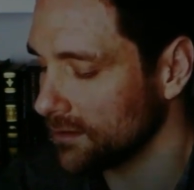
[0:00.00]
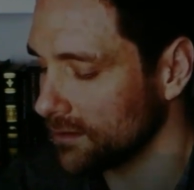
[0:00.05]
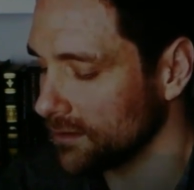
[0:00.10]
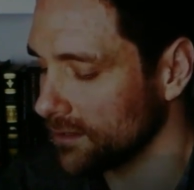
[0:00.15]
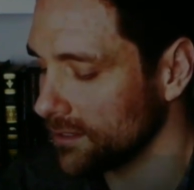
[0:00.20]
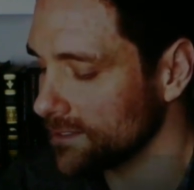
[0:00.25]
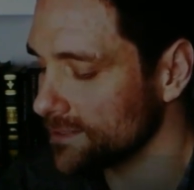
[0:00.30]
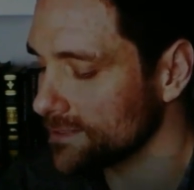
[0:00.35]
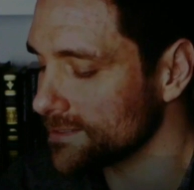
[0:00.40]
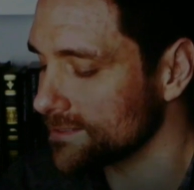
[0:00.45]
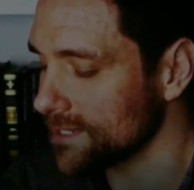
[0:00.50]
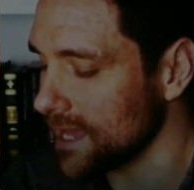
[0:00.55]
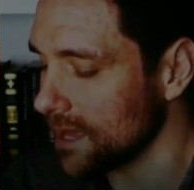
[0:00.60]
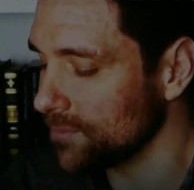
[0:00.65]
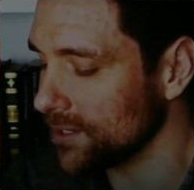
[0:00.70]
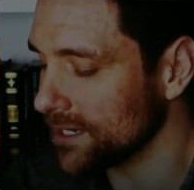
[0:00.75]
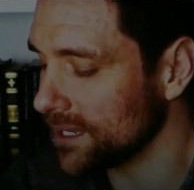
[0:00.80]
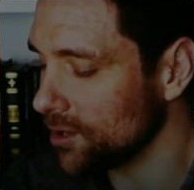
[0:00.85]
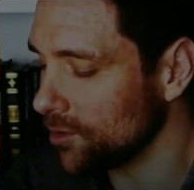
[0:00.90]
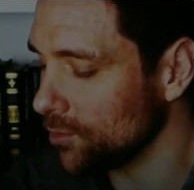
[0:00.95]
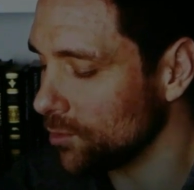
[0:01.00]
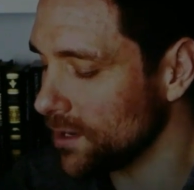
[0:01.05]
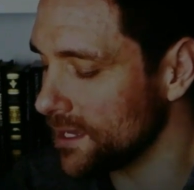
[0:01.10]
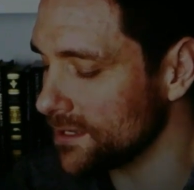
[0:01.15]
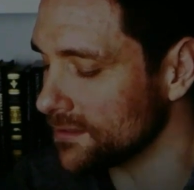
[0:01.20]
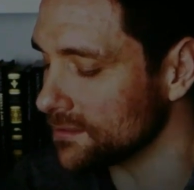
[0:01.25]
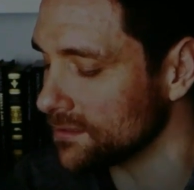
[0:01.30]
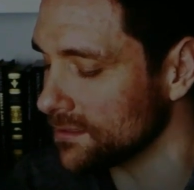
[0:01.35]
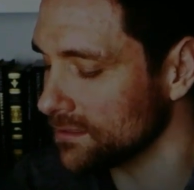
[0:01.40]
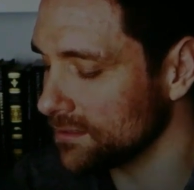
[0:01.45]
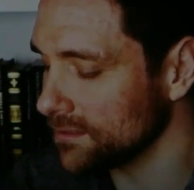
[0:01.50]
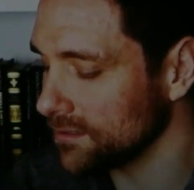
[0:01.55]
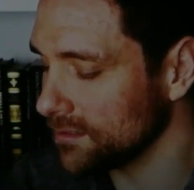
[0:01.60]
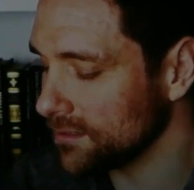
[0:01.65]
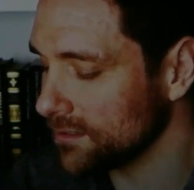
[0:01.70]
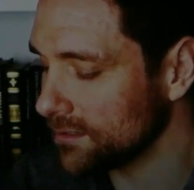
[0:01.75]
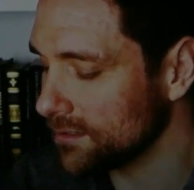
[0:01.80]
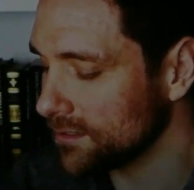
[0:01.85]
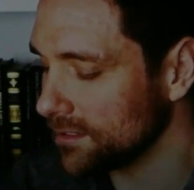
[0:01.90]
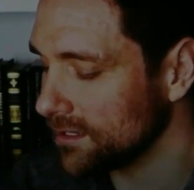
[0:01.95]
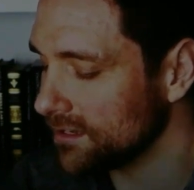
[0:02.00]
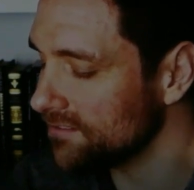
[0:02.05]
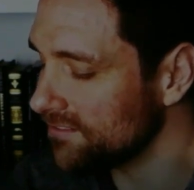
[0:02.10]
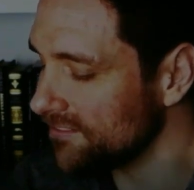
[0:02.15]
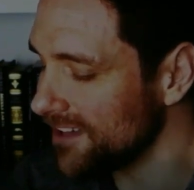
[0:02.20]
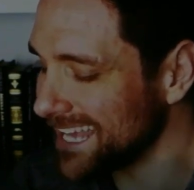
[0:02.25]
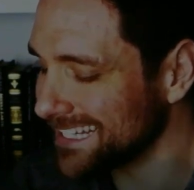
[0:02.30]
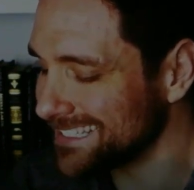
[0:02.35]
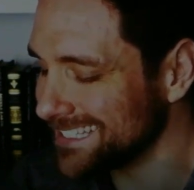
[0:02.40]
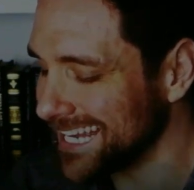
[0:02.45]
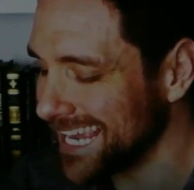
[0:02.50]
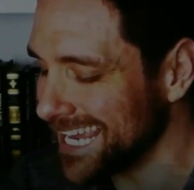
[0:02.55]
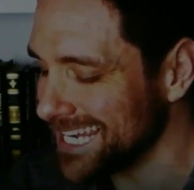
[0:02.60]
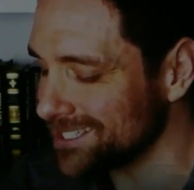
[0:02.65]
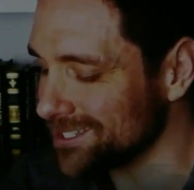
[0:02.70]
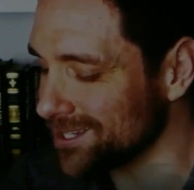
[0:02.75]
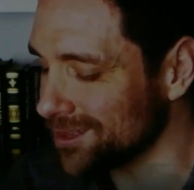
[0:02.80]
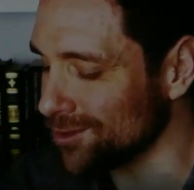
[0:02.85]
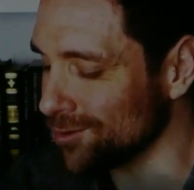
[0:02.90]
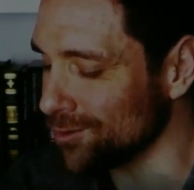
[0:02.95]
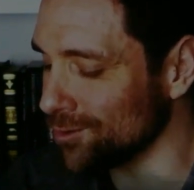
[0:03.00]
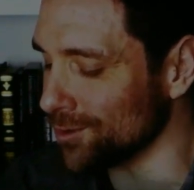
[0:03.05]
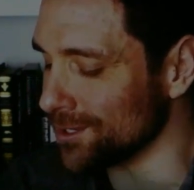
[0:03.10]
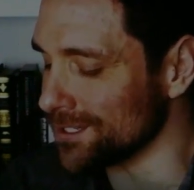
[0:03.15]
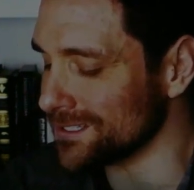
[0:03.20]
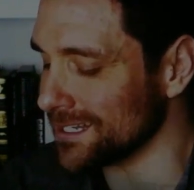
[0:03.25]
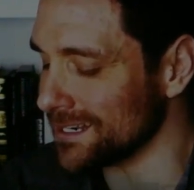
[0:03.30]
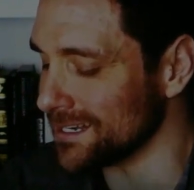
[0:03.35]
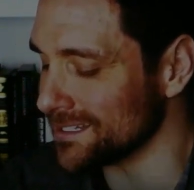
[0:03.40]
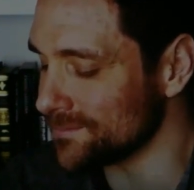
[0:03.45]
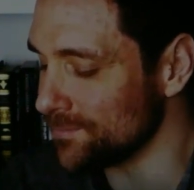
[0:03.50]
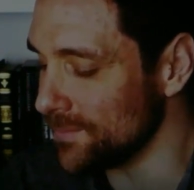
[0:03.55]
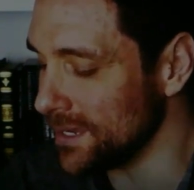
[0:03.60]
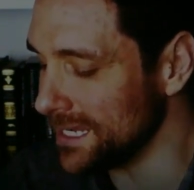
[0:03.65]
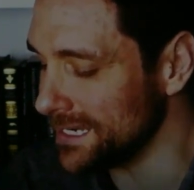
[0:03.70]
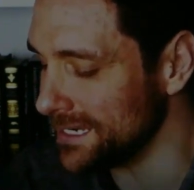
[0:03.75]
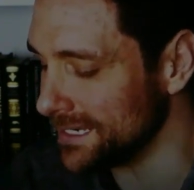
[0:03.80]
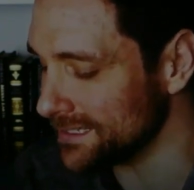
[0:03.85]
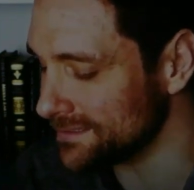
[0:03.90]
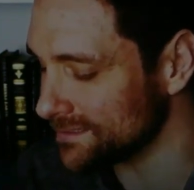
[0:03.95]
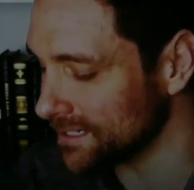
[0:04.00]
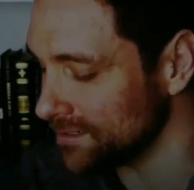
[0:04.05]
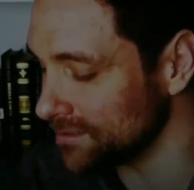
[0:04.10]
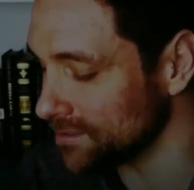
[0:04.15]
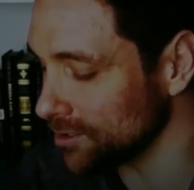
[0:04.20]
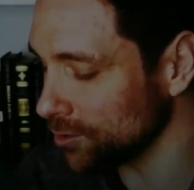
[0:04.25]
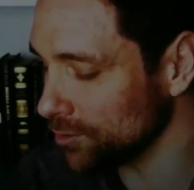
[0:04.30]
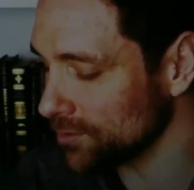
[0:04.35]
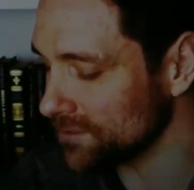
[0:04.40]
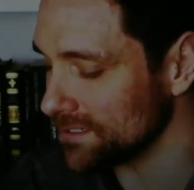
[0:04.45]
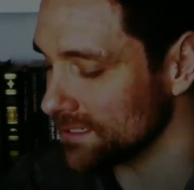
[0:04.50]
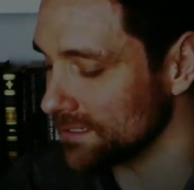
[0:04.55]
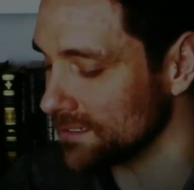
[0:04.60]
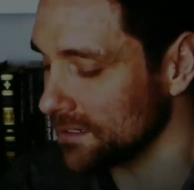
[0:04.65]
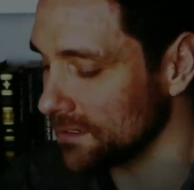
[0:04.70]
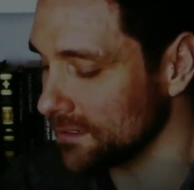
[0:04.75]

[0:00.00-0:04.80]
It's sapping her will, infecting each thought until its meaning is contorted.